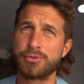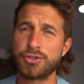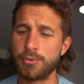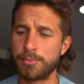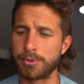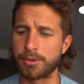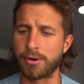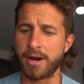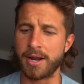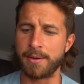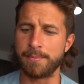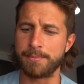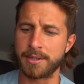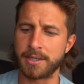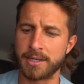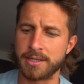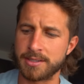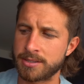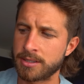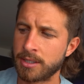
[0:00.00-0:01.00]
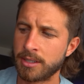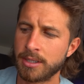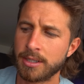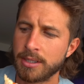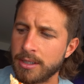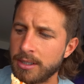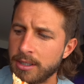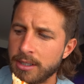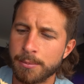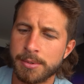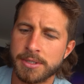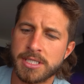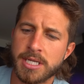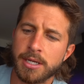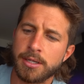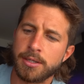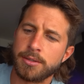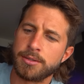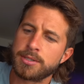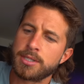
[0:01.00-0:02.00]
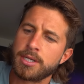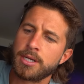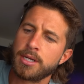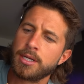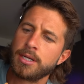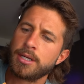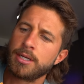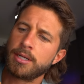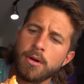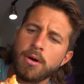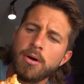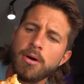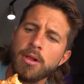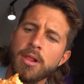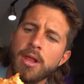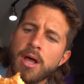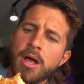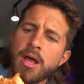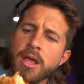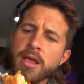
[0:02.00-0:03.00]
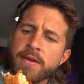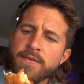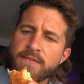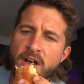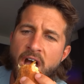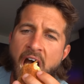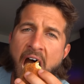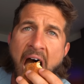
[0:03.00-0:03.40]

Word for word: super great because potatoes are live.